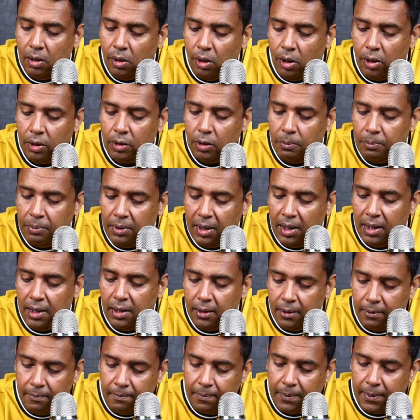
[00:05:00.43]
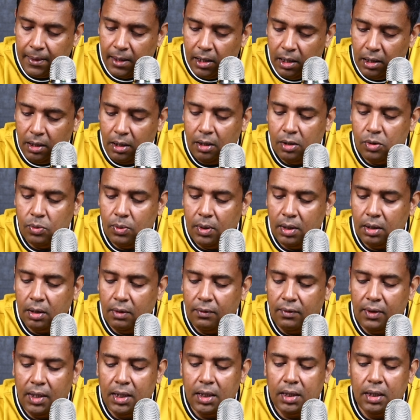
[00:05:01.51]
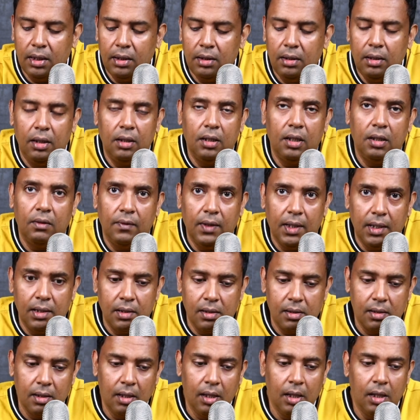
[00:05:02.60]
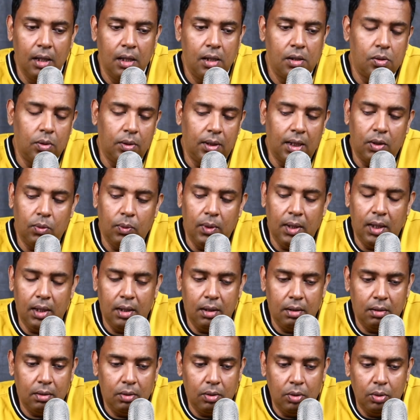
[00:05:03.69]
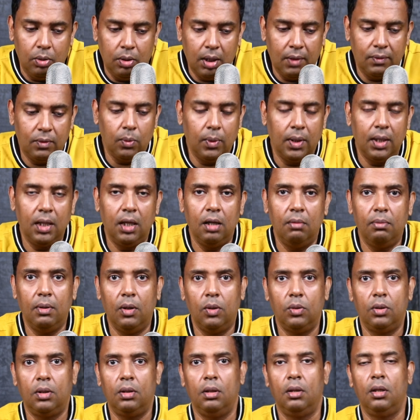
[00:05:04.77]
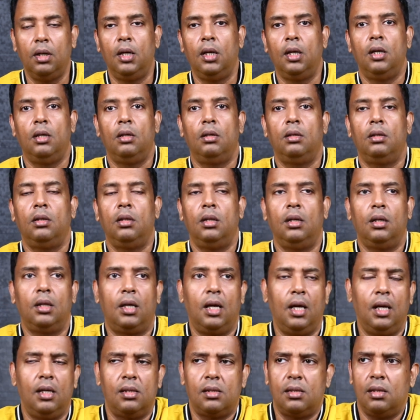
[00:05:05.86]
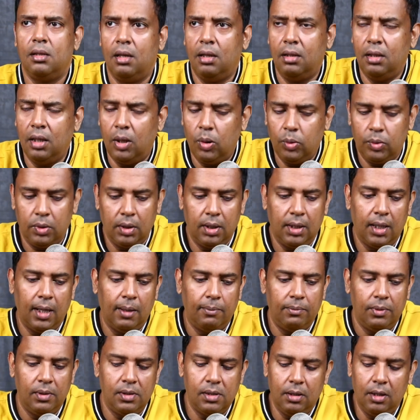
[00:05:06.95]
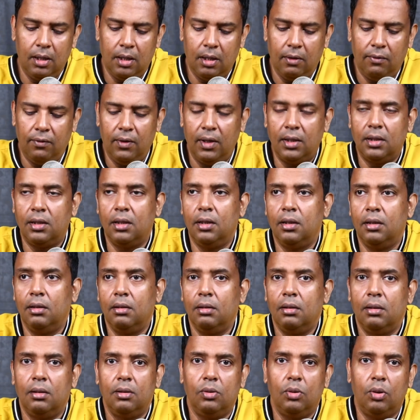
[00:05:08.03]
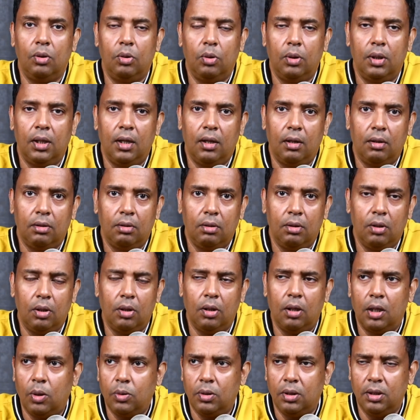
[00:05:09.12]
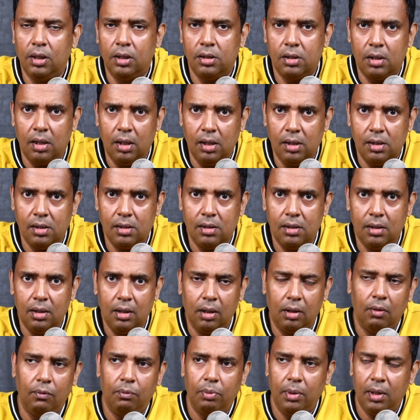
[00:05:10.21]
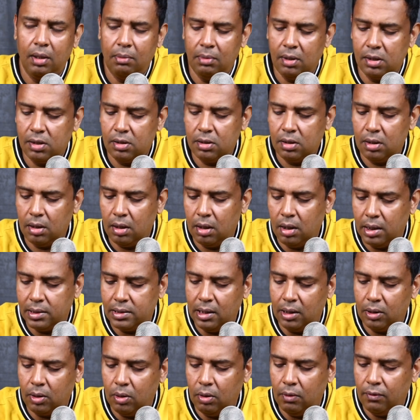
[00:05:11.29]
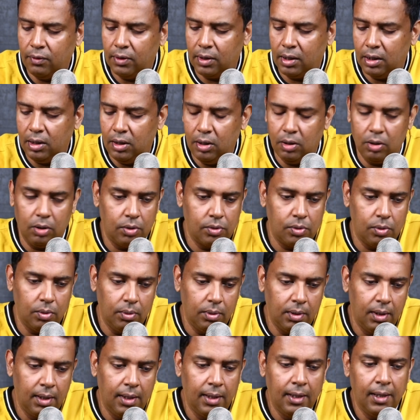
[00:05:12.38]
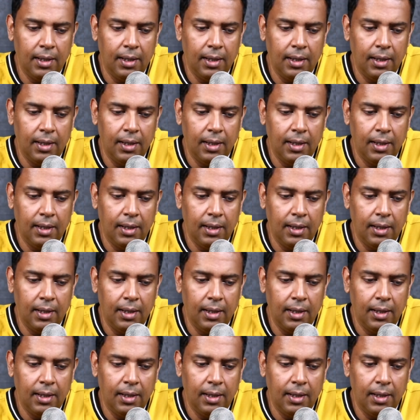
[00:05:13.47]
or you pay a year's worth of rental in advance, so that way you don't have to worry about, in case a downturn happens and you're affected, you're not out in the streets, that you pretty much are secure for a year or so.